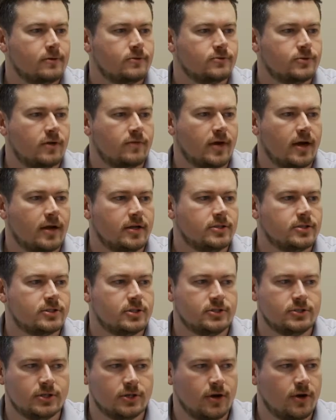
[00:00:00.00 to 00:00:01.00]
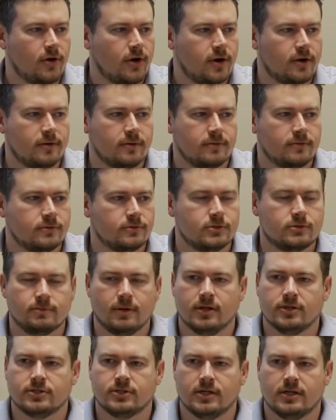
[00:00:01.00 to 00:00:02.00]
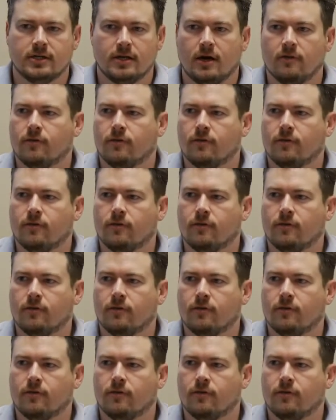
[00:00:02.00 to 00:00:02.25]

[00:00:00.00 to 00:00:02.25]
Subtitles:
So I've got just a generic spreadsheet.